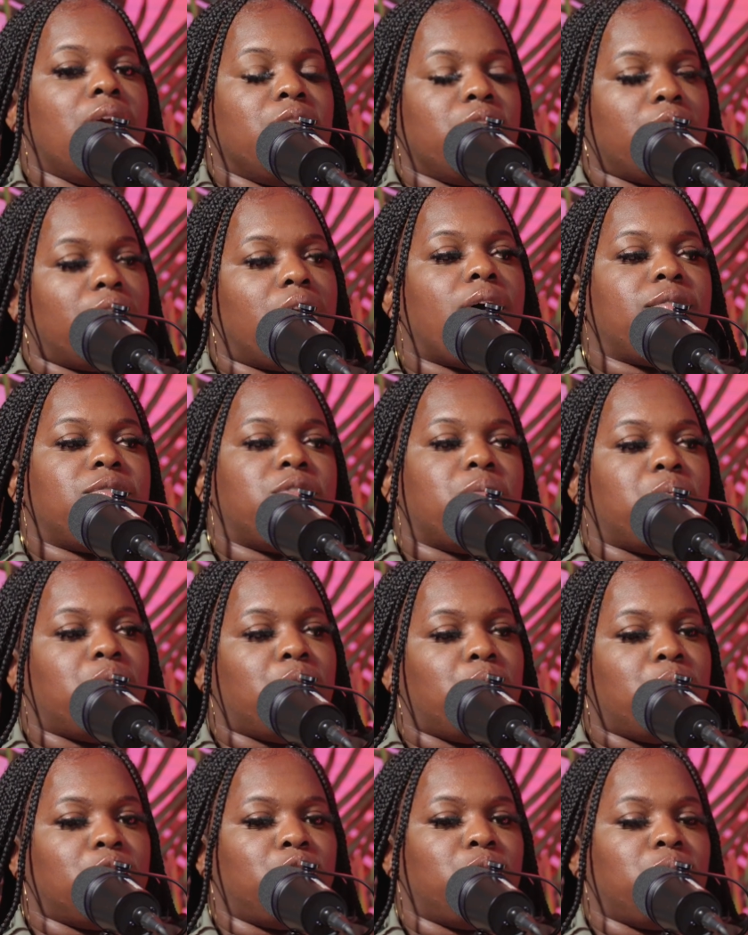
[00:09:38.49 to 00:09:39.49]
You're
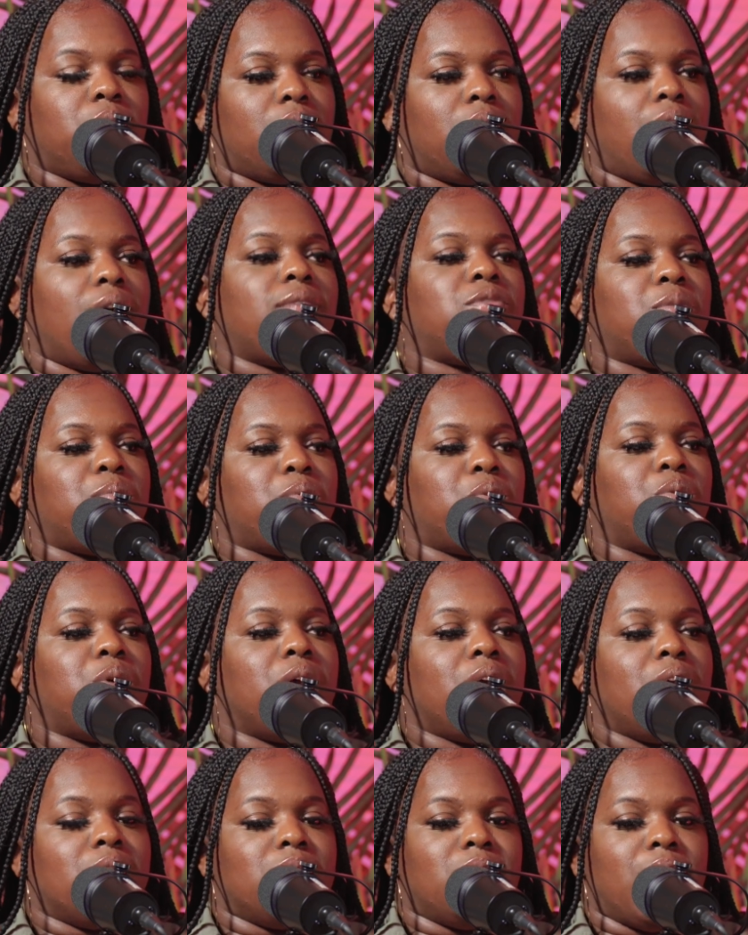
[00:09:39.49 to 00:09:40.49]
comfortable. Once you get comfortable,
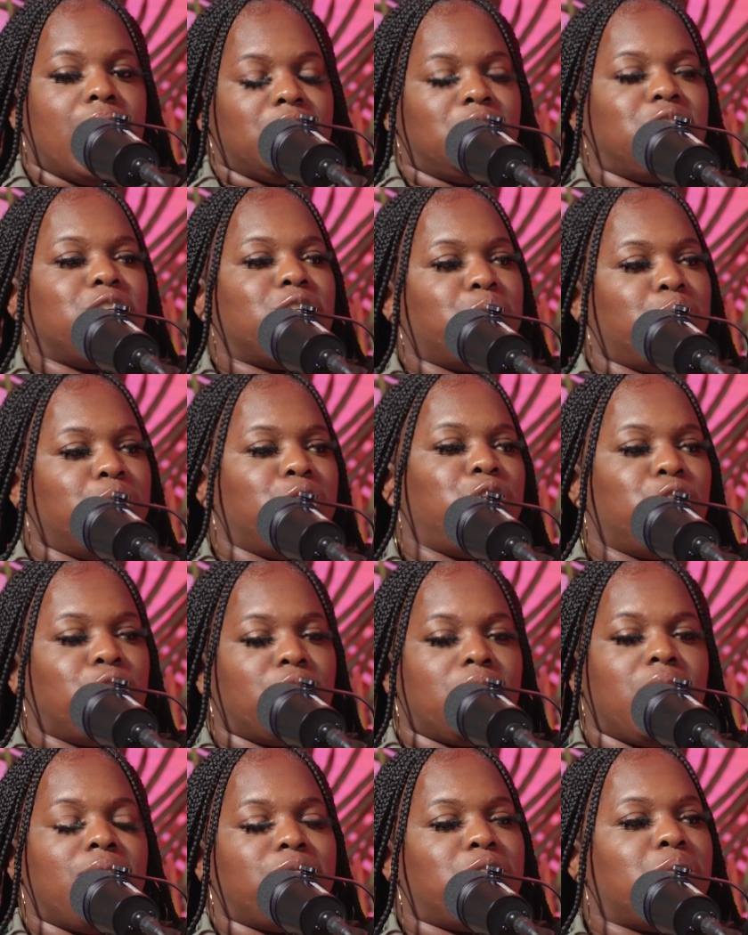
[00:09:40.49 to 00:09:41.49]
that's just what
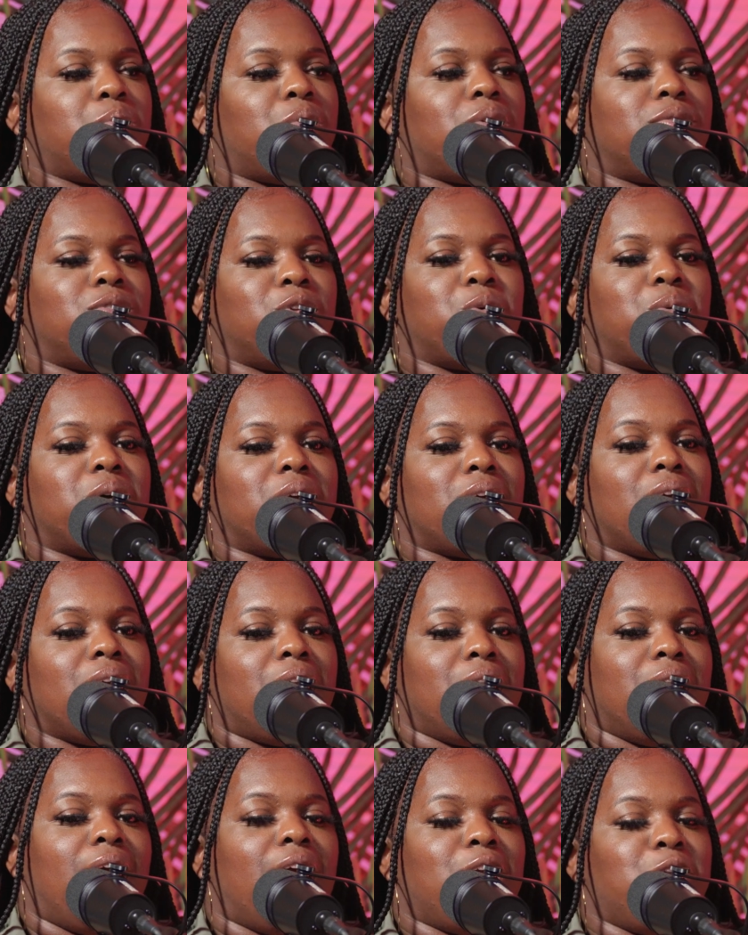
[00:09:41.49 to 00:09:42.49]
you're comfortable of doing.
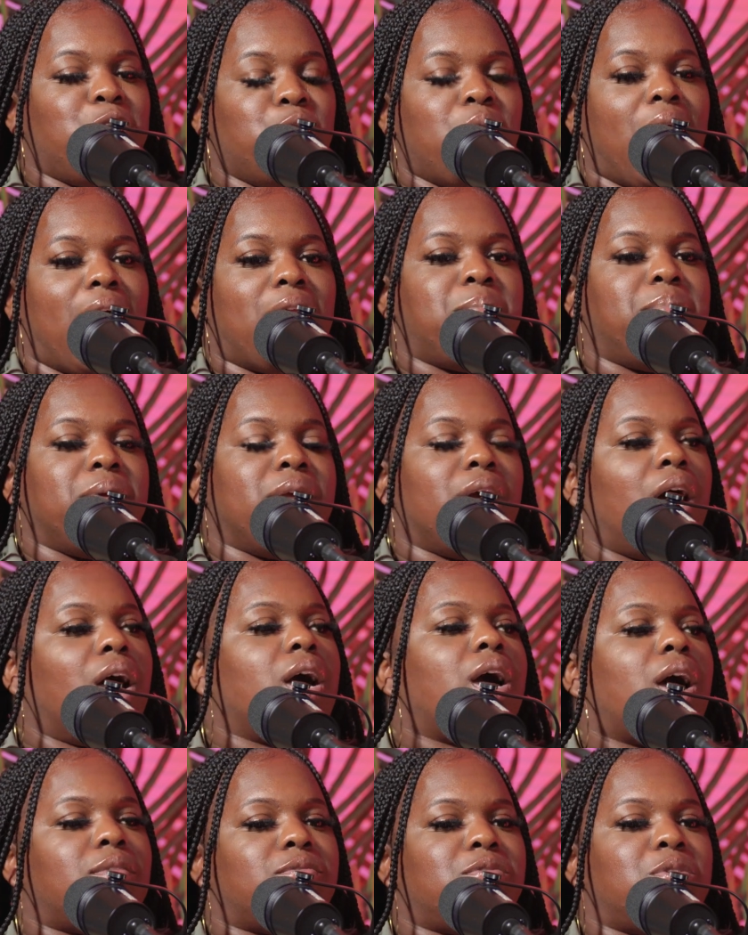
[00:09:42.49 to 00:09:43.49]
Now you got to be
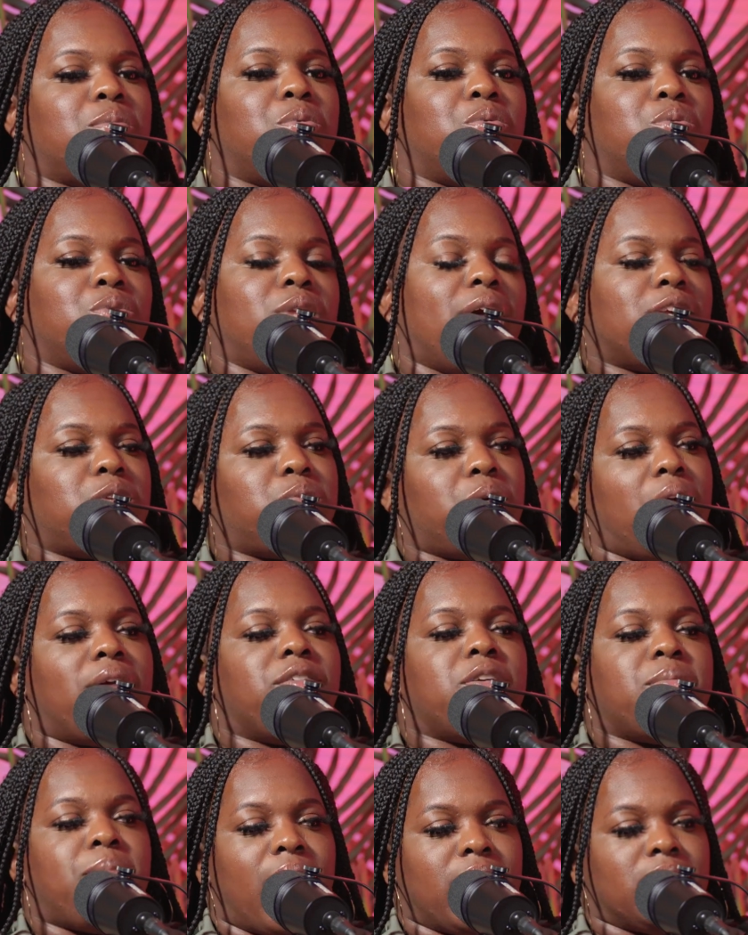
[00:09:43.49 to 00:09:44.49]
uncomfortable. That's what
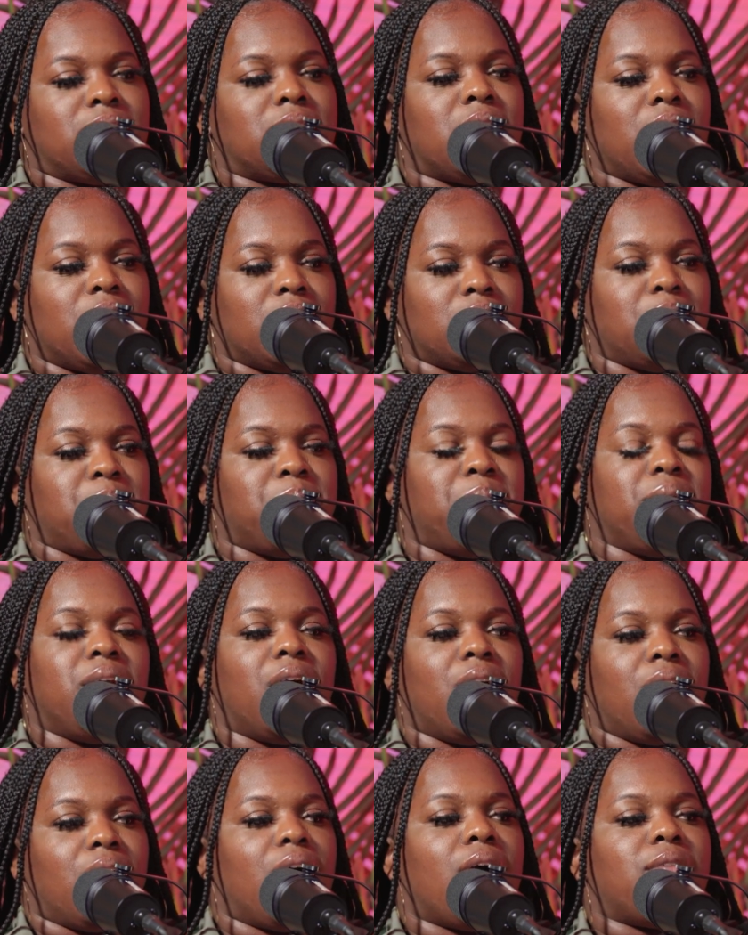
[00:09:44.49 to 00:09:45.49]
everybody's scared to
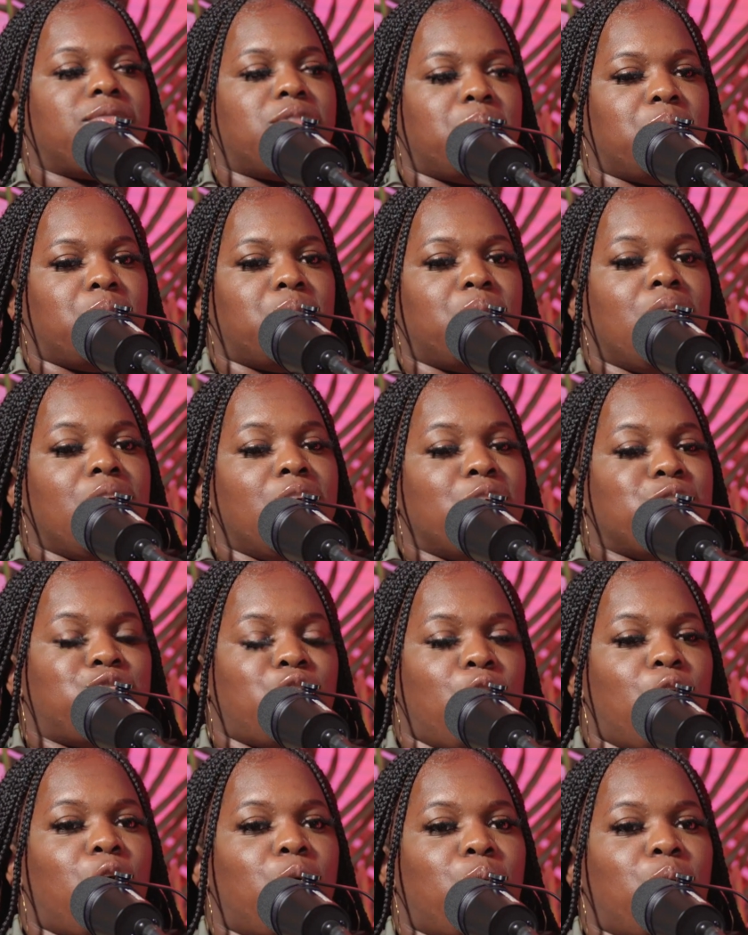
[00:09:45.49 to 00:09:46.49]
be uncomfortable.
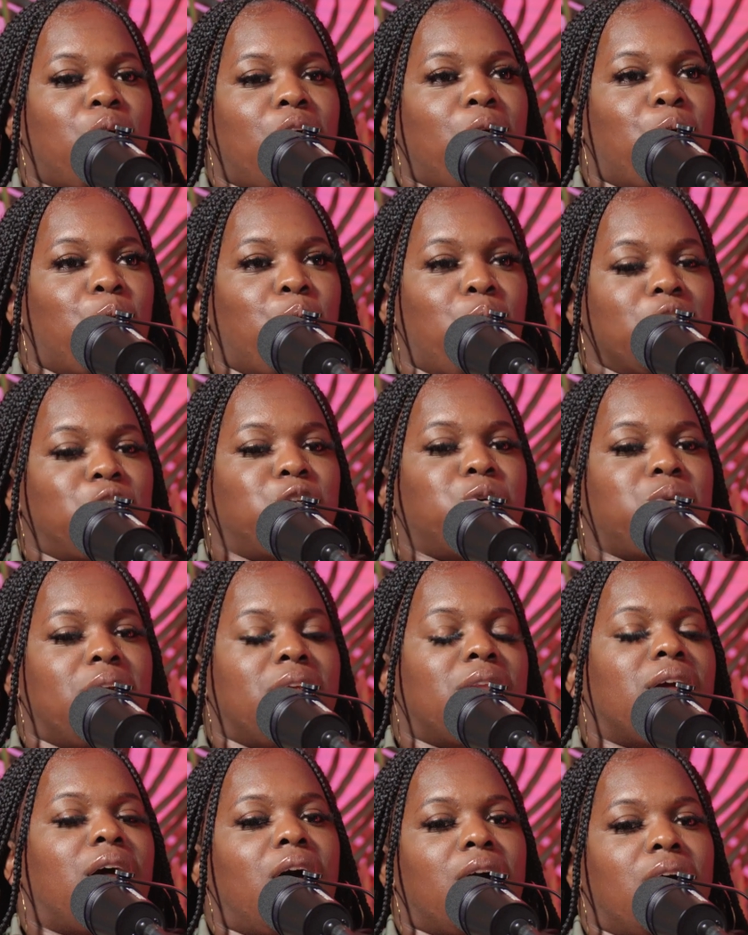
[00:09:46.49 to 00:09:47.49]
So once you
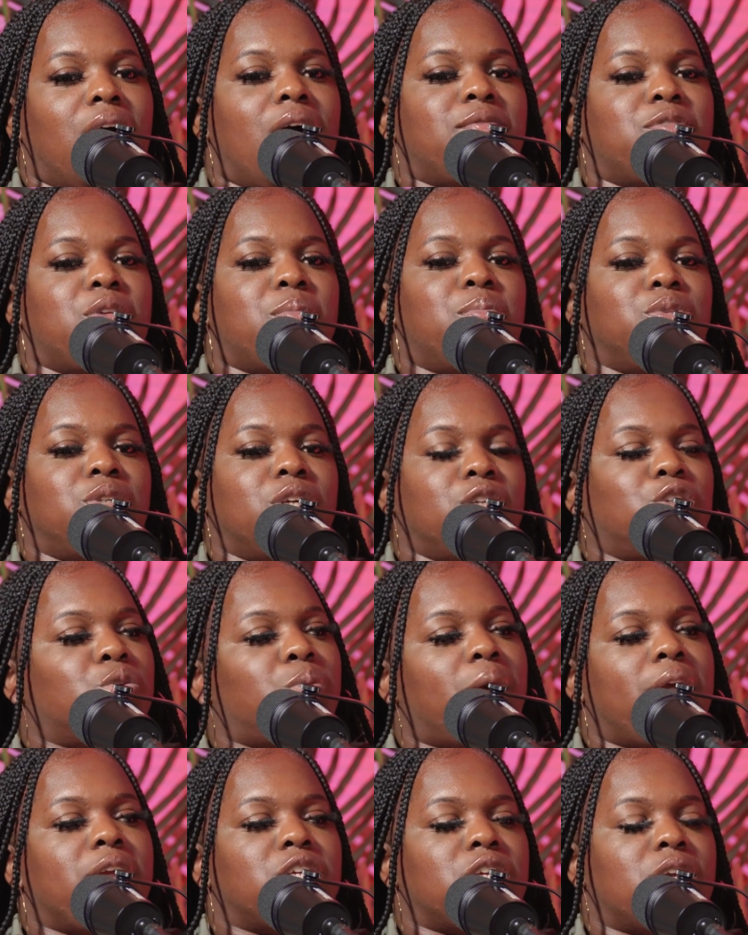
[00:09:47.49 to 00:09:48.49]
get in an uncomfortable
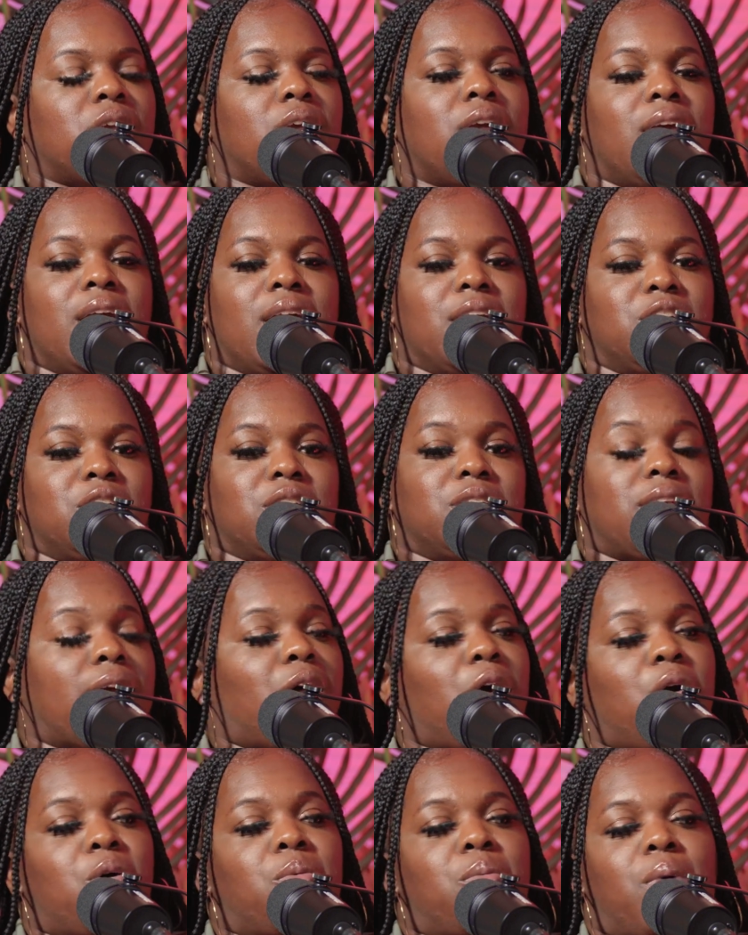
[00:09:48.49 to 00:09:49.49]
situation, it's just
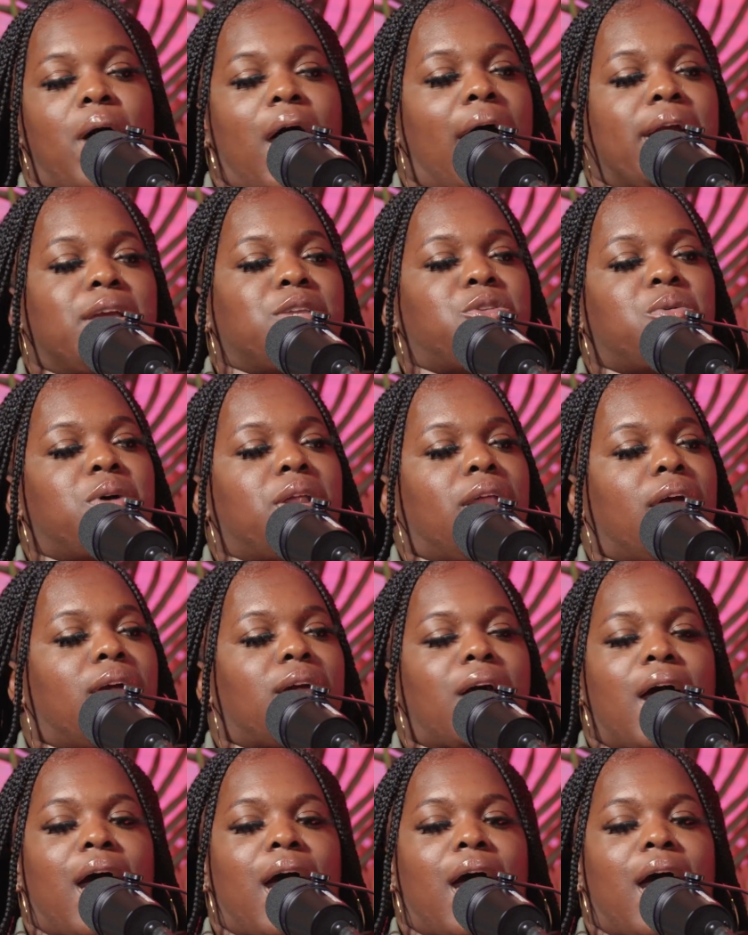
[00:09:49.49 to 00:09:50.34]
like, oh, I ain't doing that.